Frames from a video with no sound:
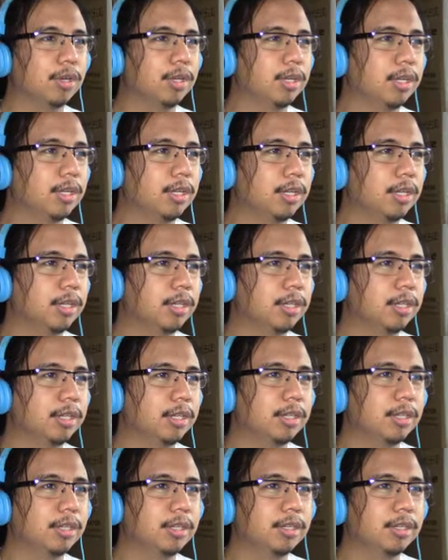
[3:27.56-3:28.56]

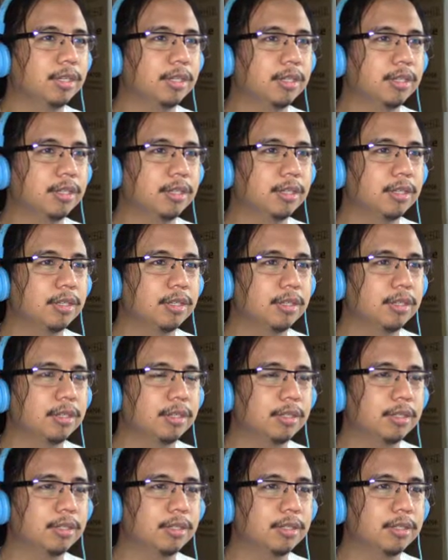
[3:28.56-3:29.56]

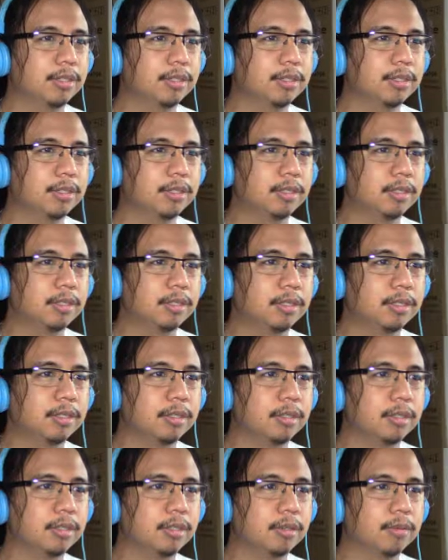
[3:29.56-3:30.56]

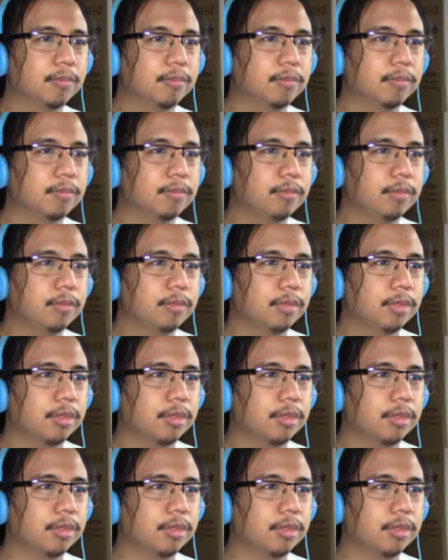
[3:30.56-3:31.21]
No one is speaking in this clip.